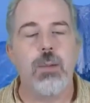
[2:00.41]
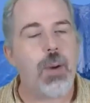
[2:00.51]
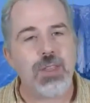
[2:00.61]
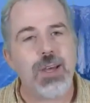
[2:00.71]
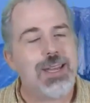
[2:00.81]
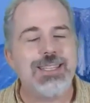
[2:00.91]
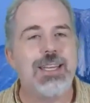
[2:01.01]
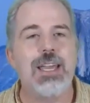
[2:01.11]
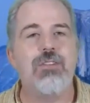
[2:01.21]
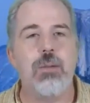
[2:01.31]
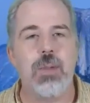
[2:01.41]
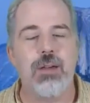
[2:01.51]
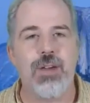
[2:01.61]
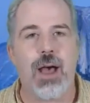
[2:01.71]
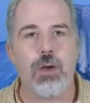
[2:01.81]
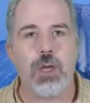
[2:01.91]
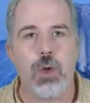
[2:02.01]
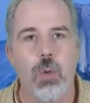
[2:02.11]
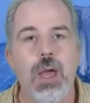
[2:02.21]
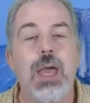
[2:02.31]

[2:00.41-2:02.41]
Python isn't giving me a value.